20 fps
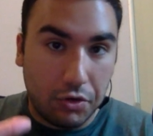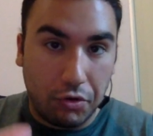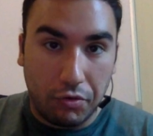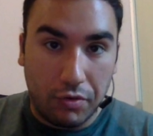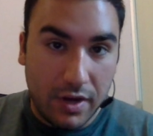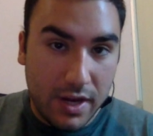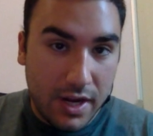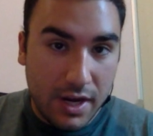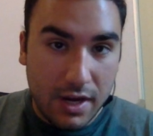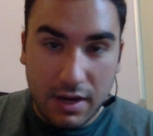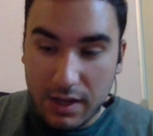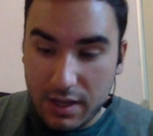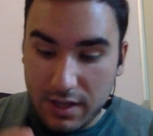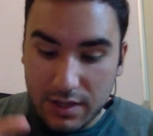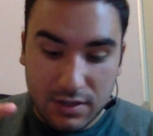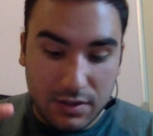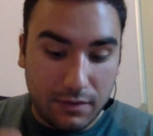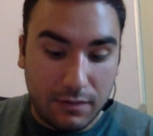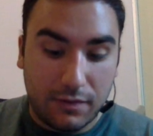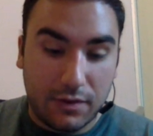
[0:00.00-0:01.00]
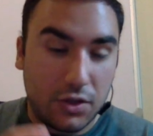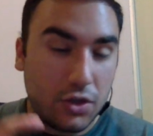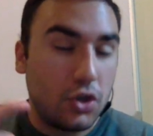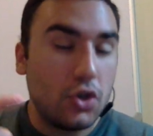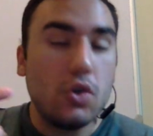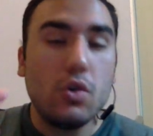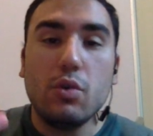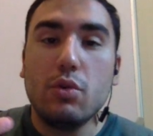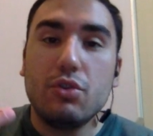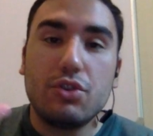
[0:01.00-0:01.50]
Greed is a
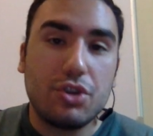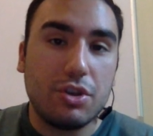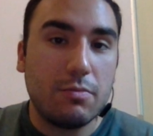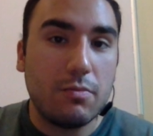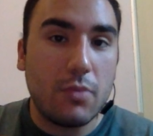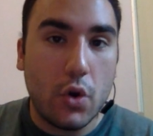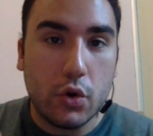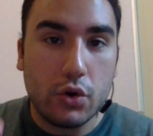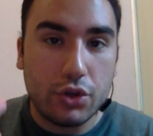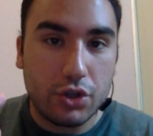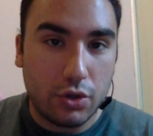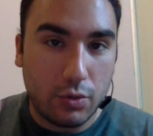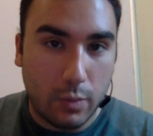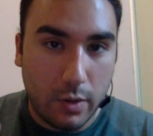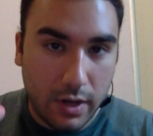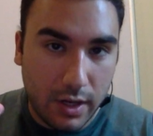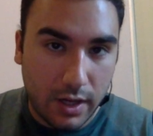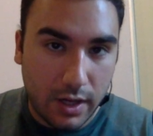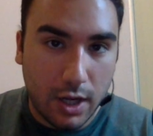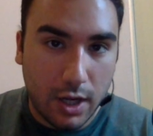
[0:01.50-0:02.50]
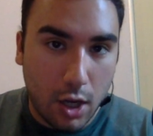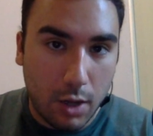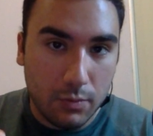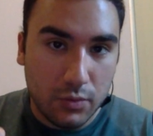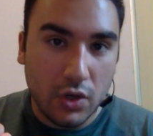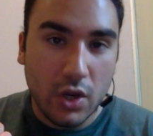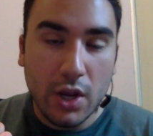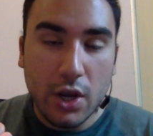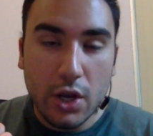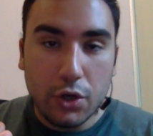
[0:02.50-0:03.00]
huge emotion when it
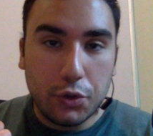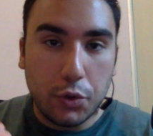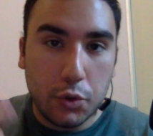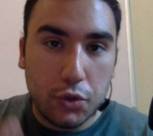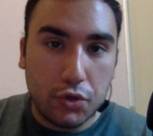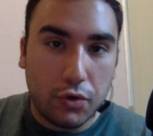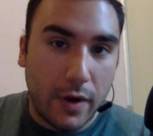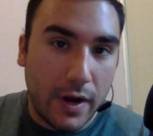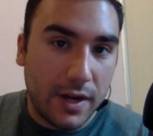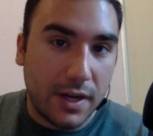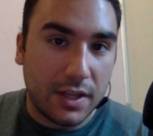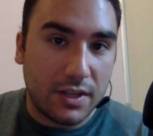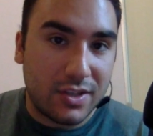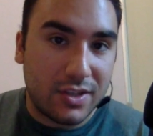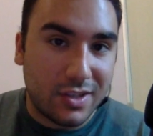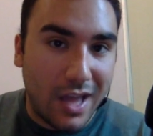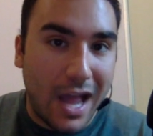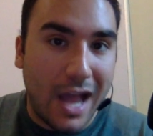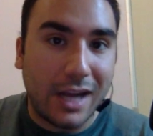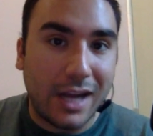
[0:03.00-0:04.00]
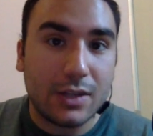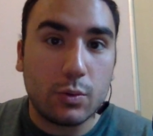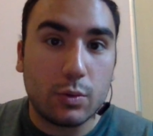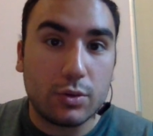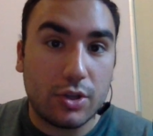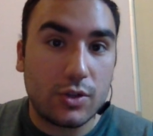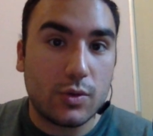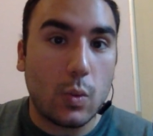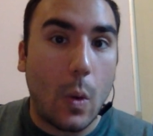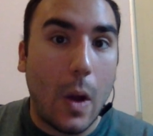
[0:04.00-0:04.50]
comes to trading stocks, which
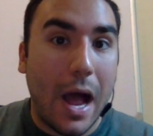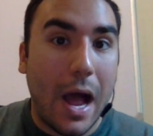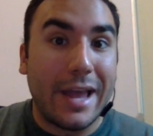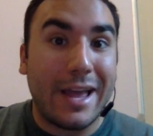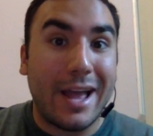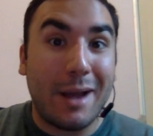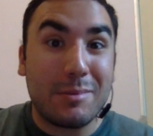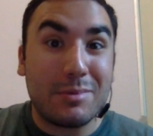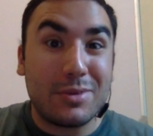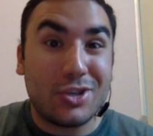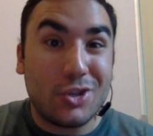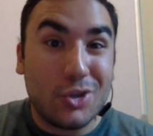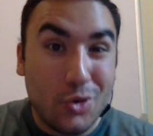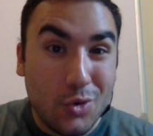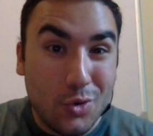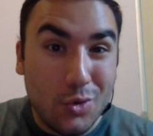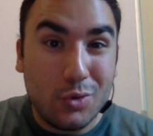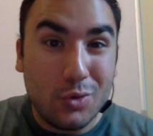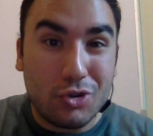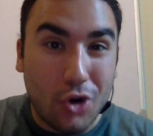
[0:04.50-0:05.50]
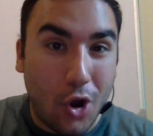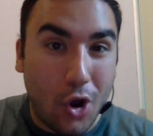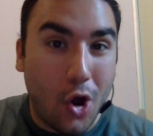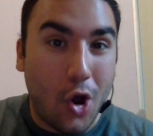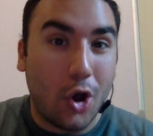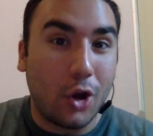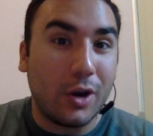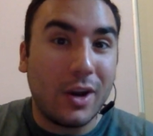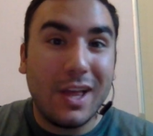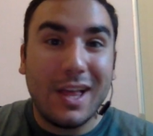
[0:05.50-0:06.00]
is why I'm huge
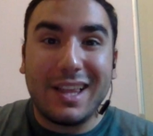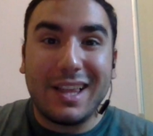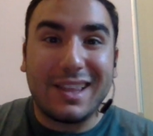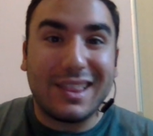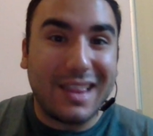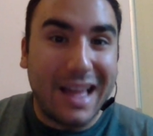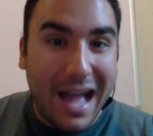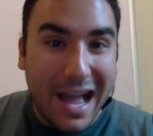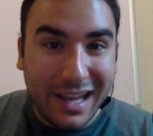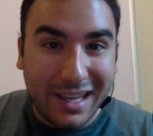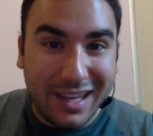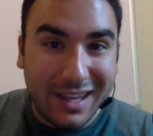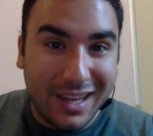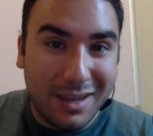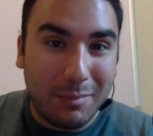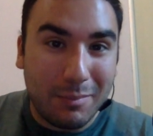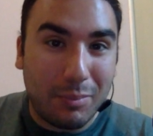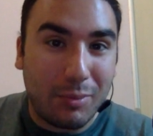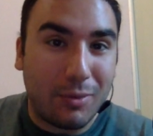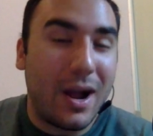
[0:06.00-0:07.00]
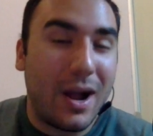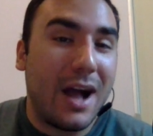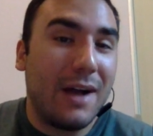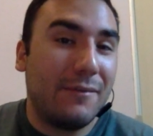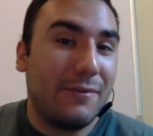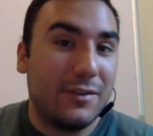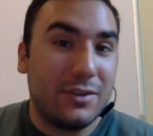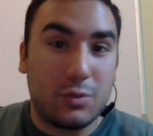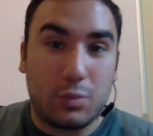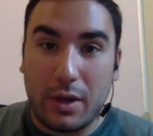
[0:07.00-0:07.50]
on locking in
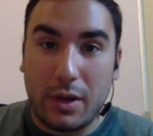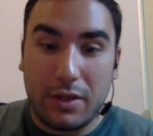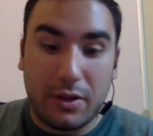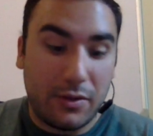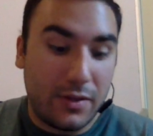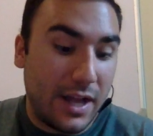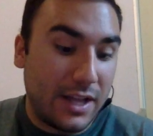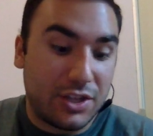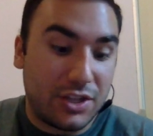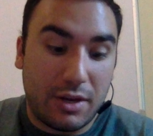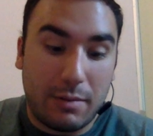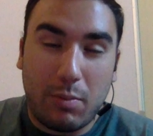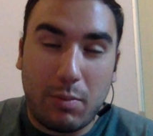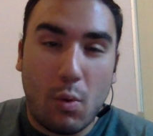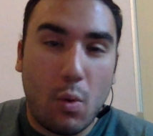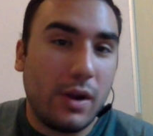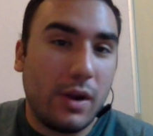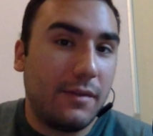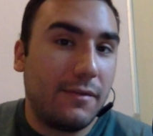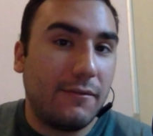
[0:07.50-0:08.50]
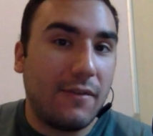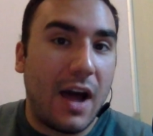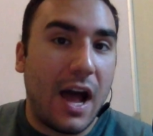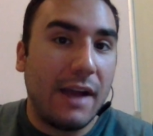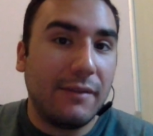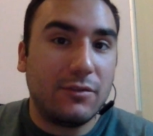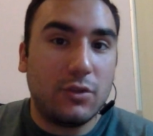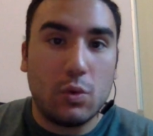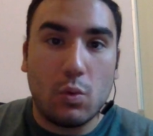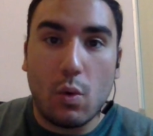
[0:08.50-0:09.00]
profits, whether that's a zero point
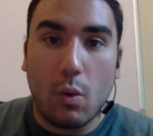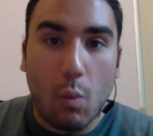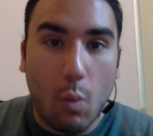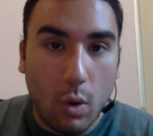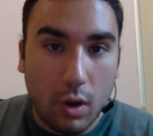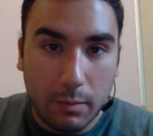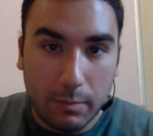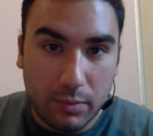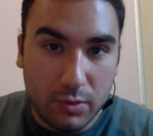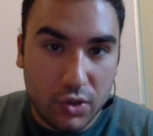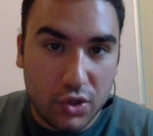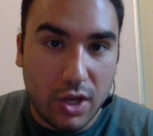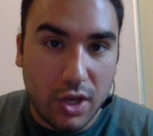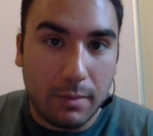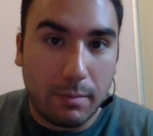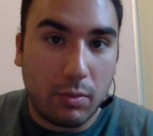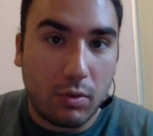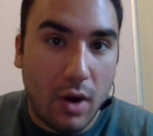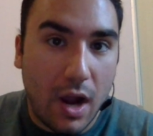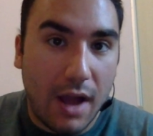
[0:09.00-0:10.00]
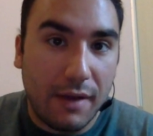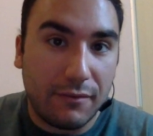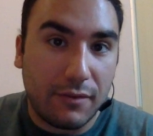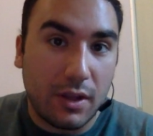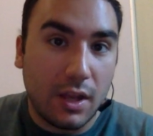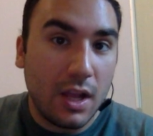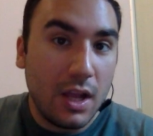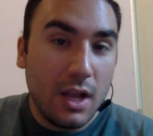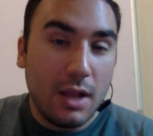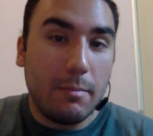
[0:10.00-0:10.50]
five to a one percent
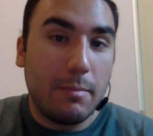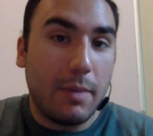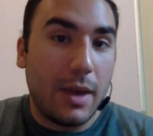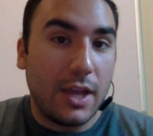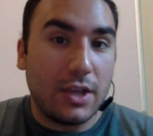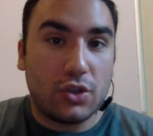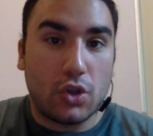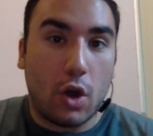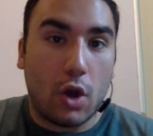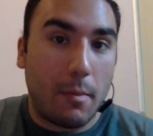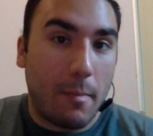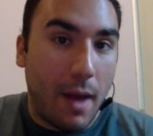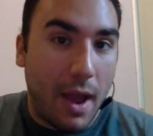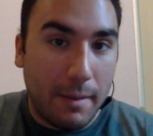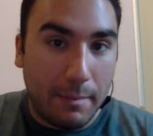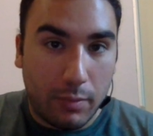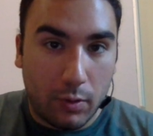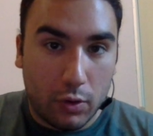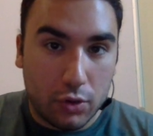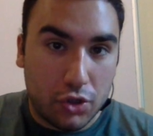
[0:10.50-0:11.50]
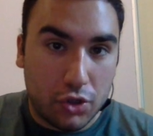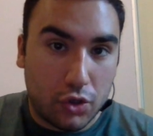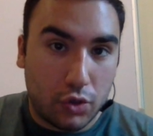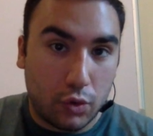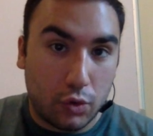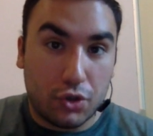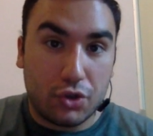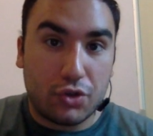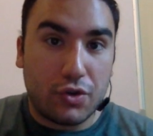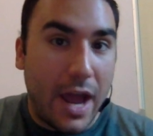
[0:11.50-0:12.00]
profit based on my
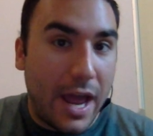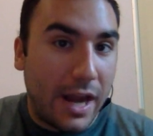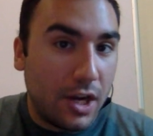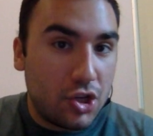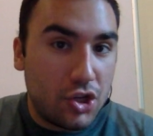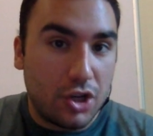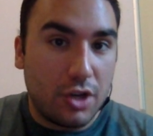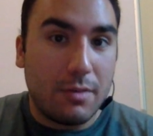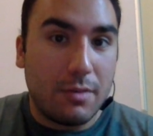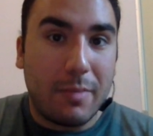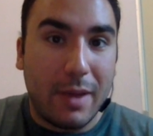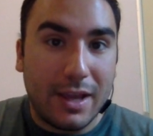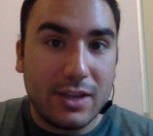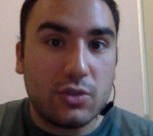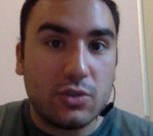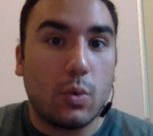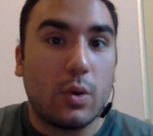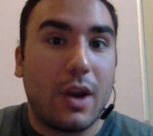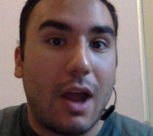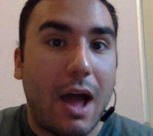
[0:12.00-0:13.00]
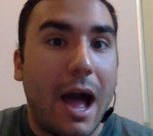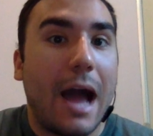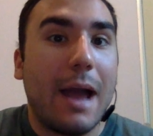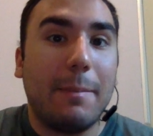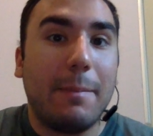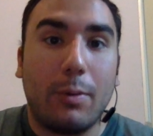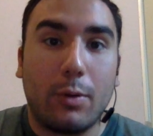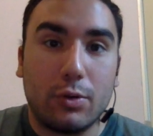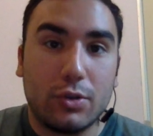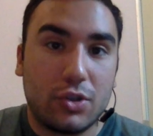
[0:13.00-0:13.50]
personal strategy and based what I
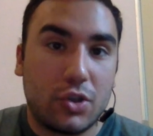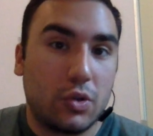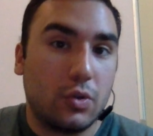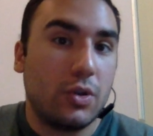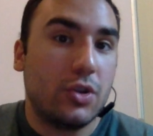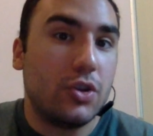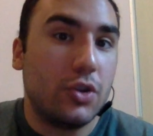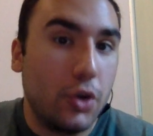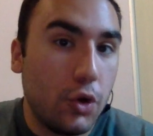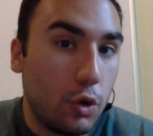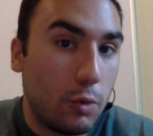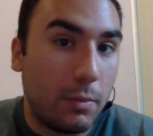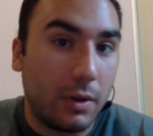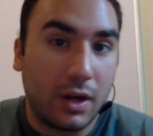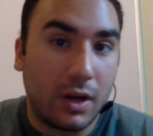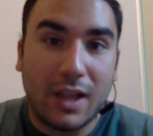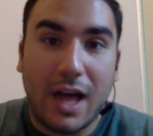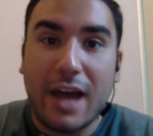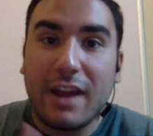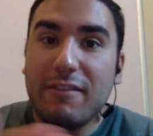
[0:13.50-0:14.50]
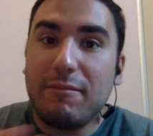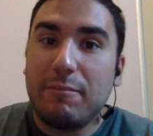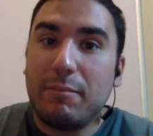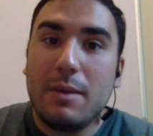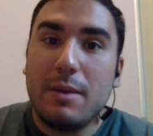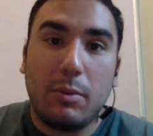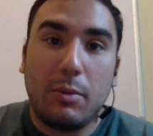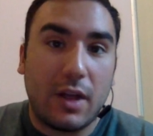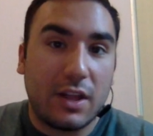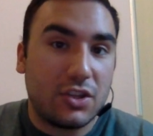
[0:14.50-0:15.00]
personally do. But a lot of
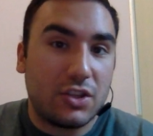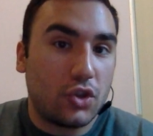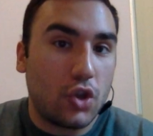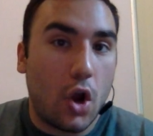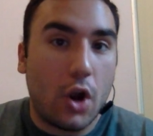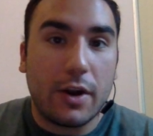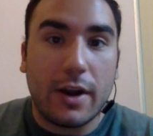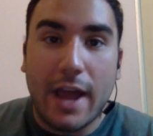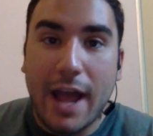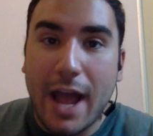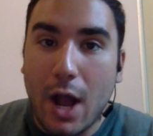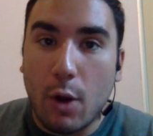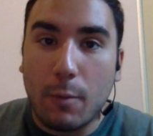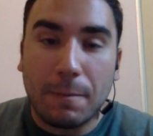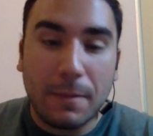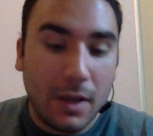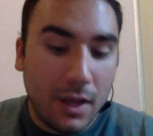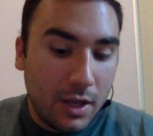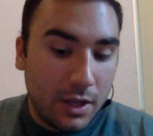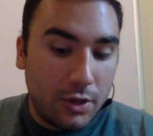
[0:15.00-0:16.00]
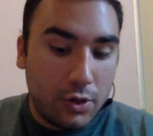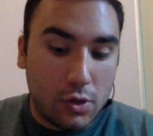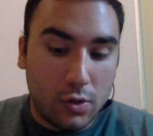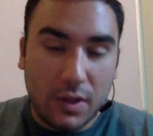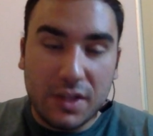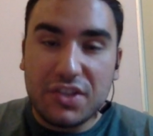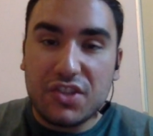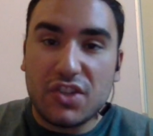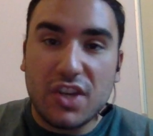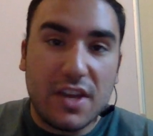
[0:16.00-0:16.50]
people that start out, you know,
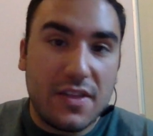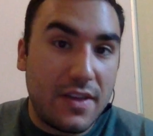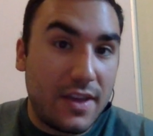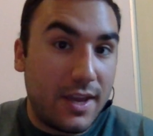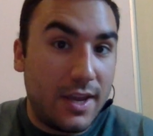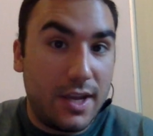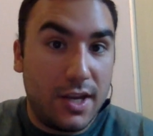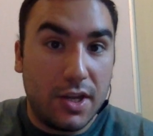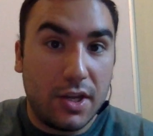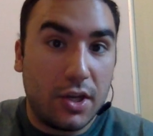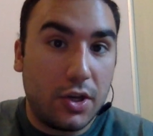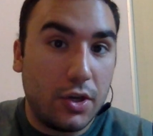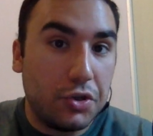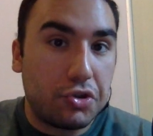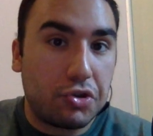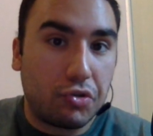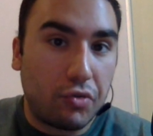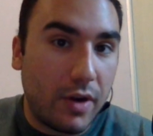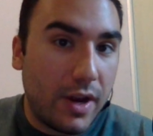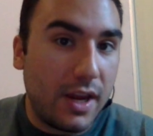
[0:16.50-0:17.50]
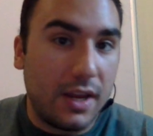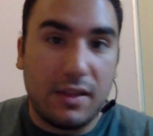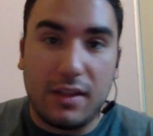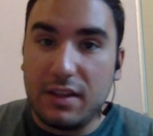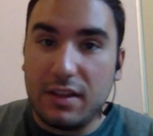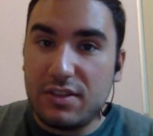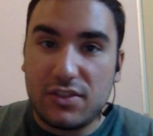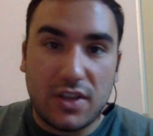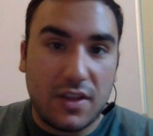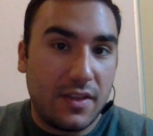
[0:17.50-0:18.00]
let's say they hit a good trade.
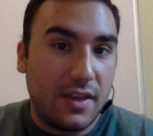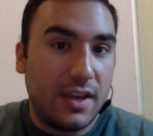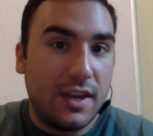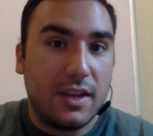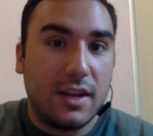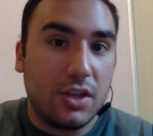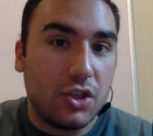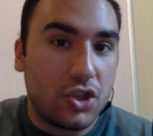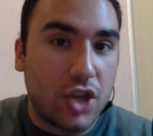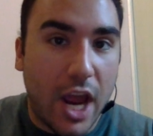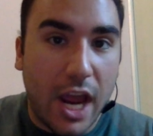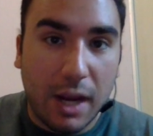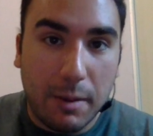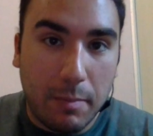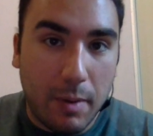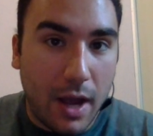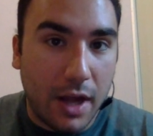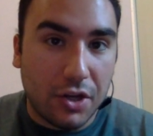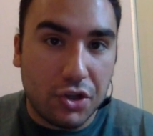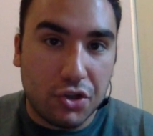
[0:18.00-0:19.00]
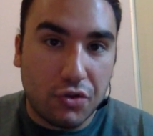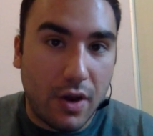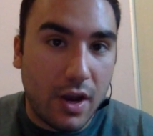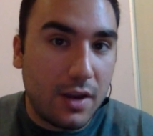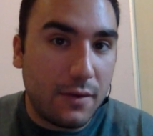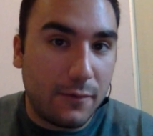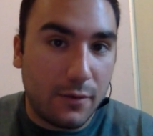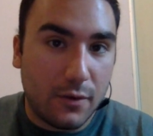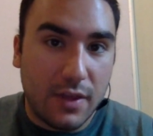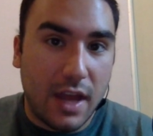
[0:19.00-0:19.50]
Let's say they hit a jackpot
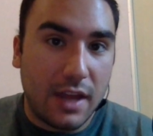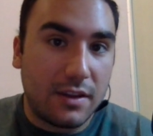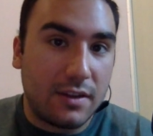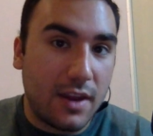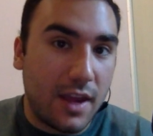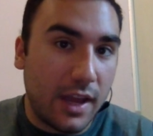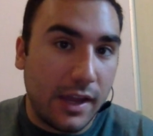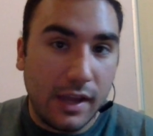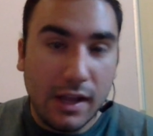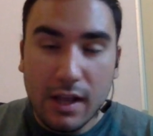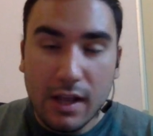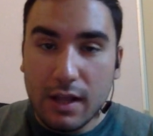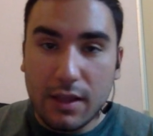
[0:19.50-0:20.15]
trade for that day.